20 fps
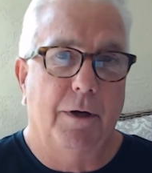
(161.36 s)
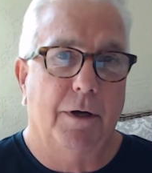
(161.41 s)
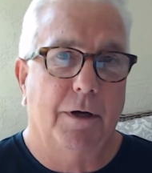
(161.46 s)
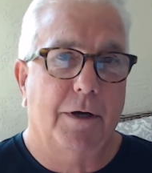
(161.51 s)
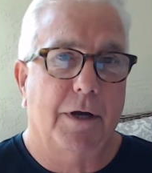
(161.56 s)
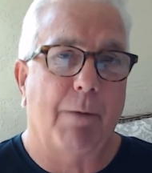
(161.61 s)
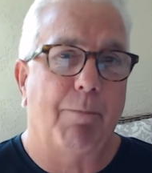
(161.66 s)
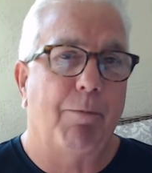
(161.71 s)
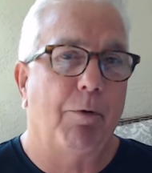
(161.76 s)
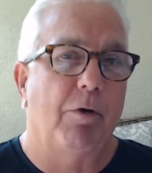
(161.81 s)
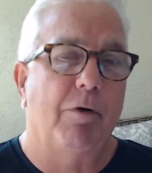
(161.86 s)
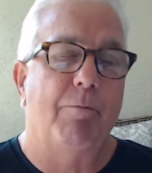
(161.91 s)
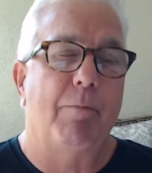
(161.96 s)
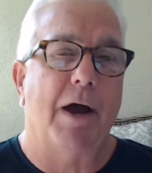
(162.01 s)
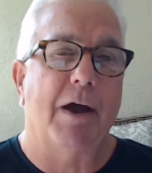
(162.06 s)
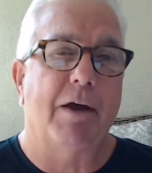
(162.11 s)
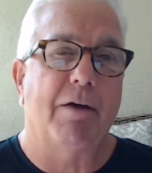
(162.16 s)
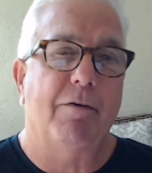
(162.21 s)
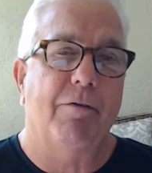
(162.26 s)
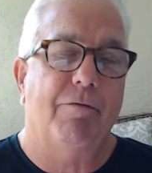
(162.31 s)
a couple of
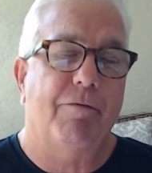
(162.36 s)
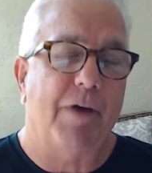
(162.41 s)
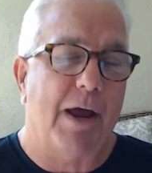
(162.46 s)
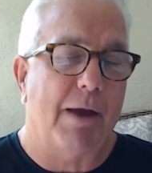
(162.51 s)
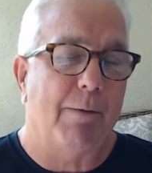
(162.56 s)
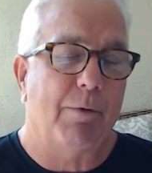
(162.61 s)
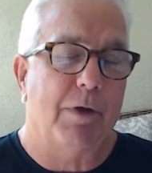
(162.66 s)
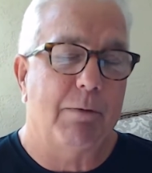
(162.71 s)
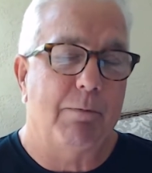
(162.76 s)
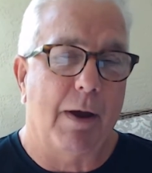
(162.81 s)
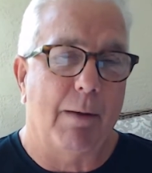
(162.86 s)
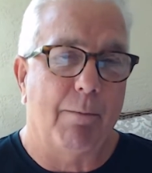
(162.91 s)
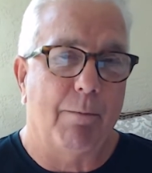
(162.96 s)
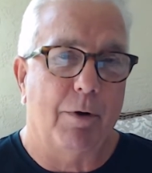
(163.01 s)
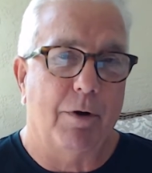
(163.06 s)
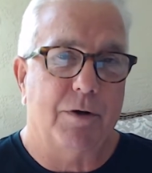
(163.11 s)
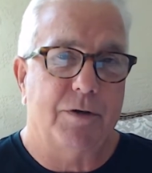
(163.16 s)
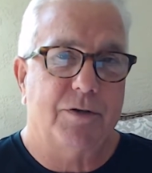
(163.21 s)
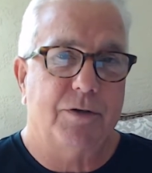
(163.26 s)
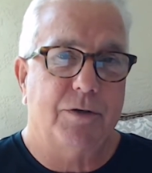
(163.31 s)
my family
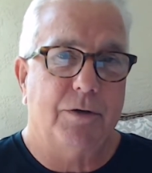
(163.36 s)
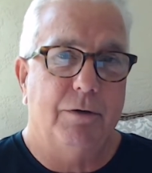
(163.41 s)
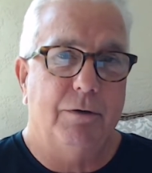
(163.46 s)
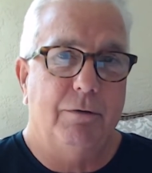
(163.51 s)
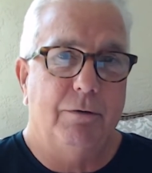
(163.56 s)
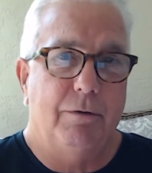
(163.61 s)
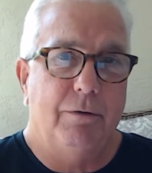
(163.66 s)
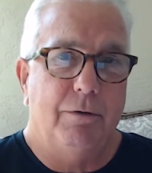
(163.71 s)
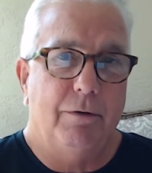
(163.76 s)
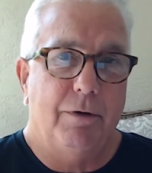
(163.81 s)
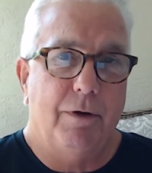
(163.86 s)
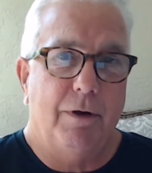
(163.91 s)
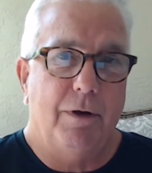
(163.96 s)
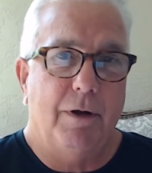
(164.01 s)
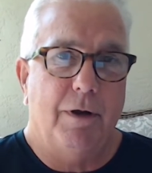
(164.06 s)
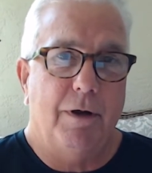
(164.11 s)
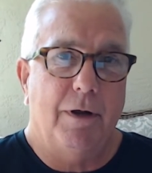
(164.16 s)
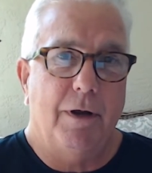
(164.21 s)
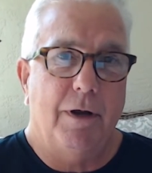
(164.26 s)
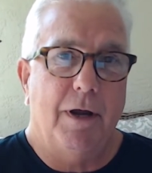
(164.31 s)
members
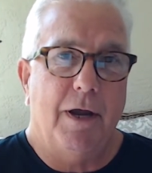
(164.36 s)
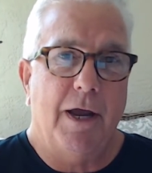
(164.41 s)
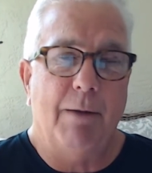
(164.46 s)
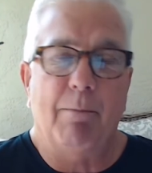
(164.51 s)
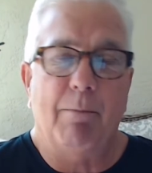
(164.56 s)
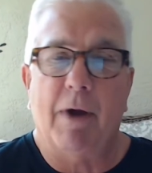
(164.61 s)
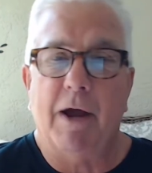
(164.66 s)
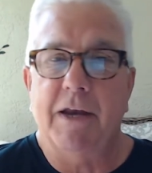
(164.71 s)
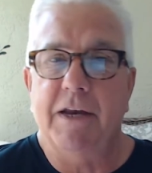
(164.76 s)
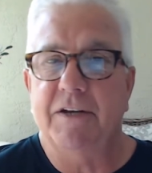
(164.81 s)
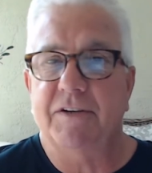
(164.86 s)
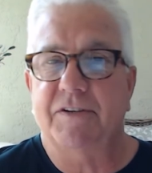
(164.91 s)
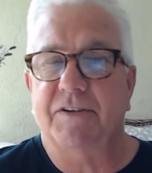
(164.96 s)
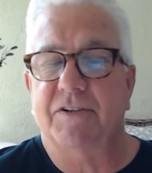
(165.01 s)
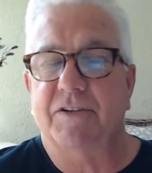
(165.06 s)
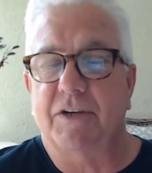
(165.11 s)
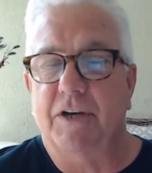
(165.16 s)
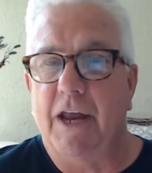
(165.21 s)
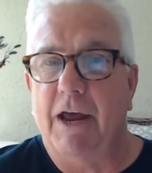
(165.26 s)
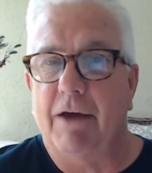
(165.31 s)
and my
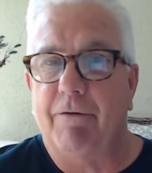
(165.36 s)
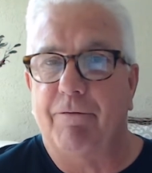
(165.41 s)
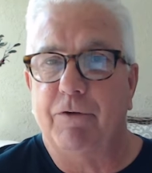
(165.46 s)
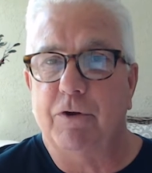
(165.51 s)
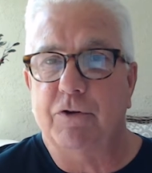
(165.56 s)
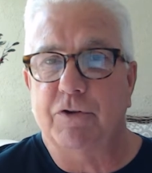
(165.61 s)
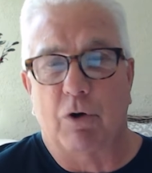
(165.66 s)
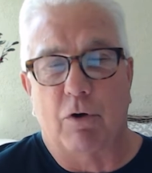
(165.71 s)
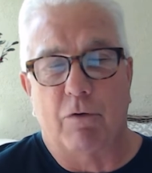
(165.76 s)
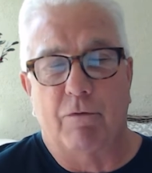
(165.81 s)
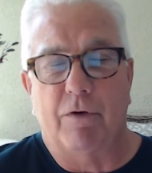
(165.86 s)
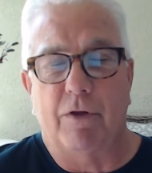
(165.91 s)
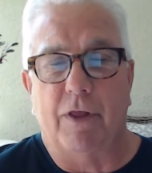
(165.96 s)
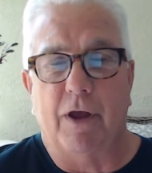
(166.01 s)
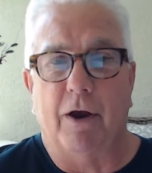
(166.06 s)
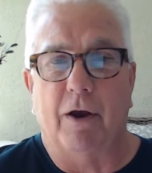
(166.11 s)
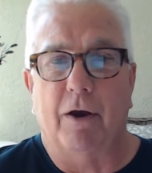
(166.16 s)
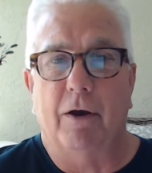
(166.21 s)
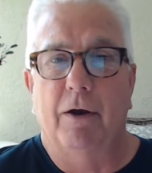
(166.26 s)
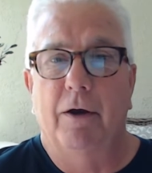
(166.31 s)
nieces and nephews over
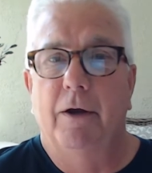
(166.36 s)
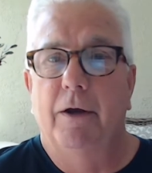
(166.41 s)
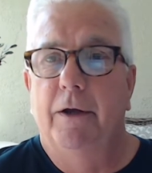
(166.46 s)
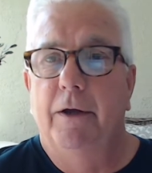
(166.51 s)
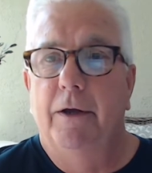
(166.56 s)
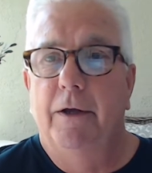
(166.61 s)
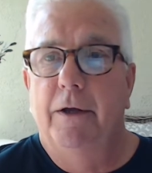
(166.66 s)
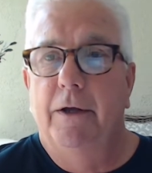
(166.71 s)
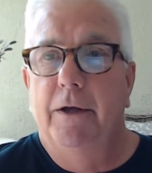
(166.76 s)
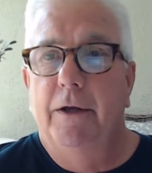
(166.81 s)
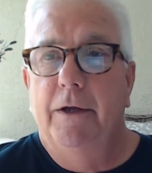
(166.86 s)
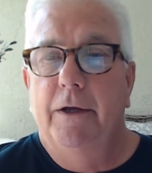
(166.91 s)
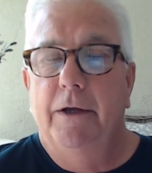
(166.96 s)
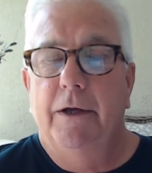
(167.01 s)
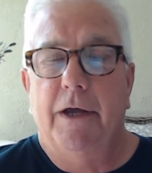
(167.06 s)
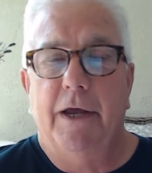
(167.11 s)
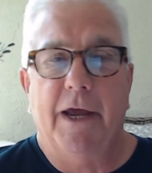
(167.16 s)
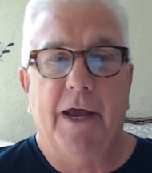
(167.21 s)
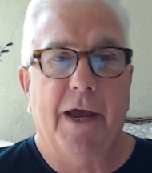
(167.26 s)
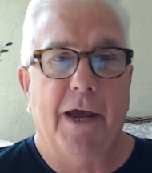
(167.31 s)
there,
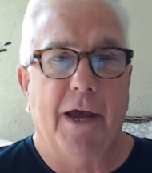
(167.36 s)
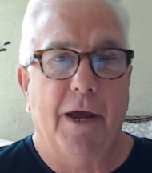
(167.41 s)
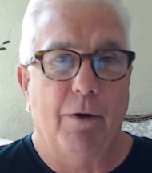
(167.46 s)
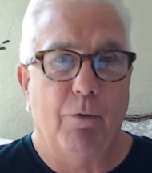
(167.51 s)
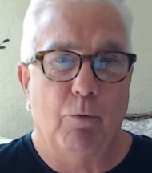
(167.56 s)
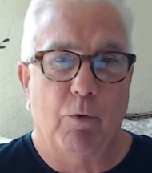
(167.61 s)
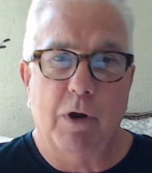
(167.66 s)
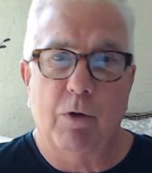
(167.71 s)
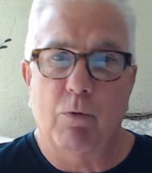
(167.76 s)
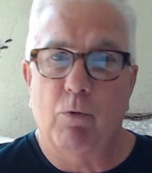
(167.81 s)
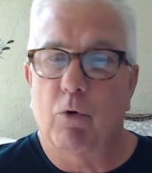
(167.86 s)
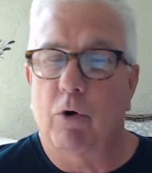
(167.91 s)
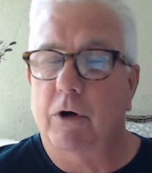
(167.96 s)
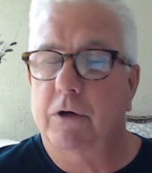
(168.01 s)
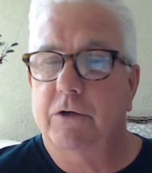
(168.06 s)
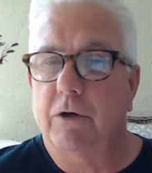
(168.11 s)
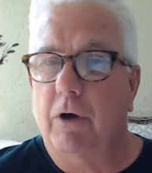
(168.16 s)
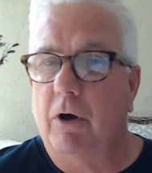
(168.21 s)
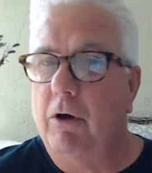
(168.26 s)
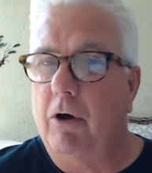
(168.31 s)
and we
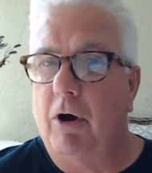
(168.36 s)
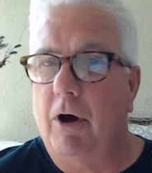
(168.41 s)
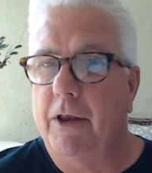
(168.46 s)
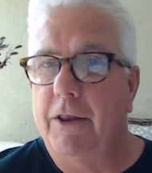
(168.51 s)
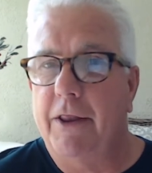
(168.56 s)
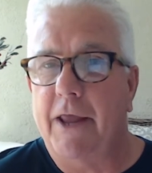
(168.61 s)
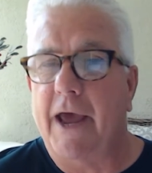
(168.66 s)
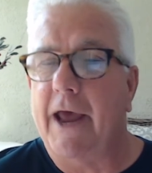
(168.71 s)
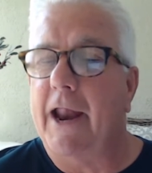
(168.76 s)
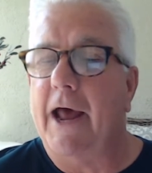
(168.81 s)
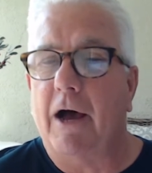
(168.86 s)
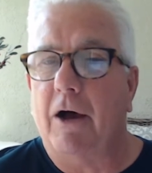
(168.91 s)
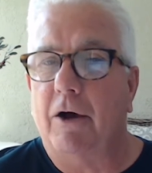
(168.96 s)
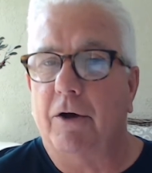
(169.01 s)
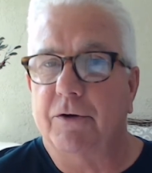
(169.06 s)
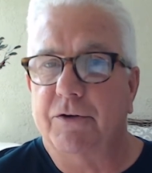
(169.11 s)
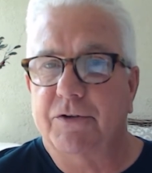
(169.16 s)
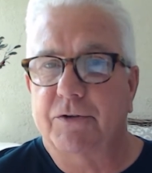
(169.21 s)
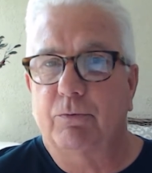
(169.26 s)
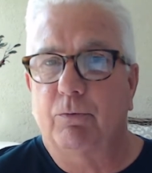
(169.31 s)
worked on that
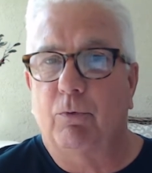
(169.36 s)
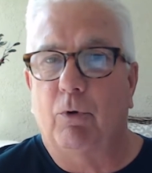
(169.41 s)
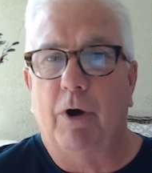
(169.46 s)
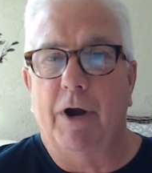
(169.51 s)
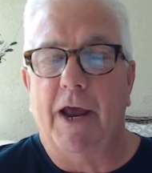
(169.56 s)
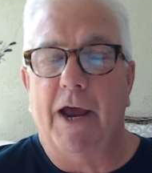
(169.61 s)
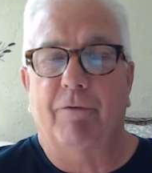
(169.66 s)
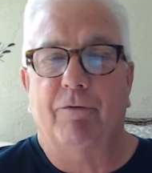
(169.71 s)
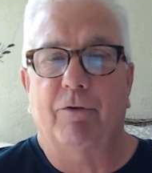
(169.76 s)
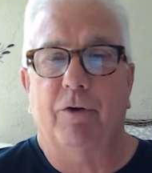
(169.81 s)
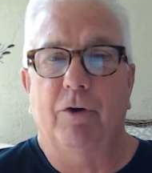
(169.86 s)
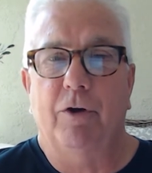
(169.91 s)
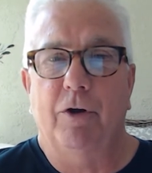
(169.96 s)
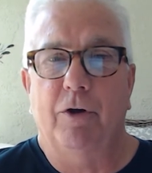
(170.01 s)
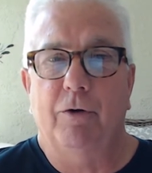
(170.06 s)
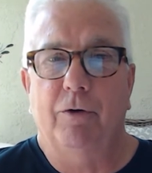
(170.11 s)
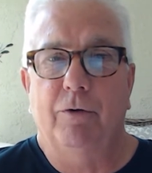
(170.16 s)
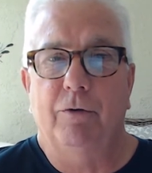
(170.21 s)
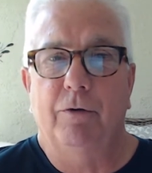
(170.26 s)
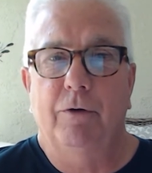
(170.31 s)
house one
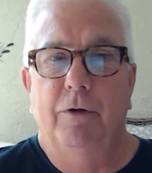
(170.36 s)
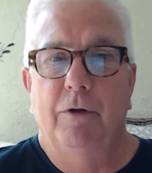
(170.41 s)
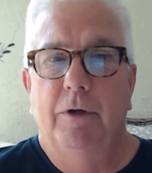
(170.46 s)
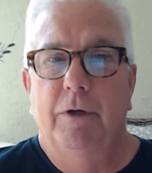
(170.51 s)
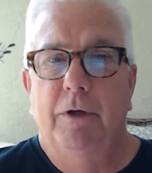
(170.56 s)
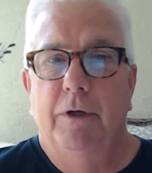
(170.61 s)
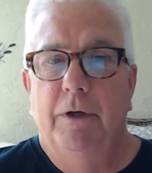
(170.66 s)
afternoon.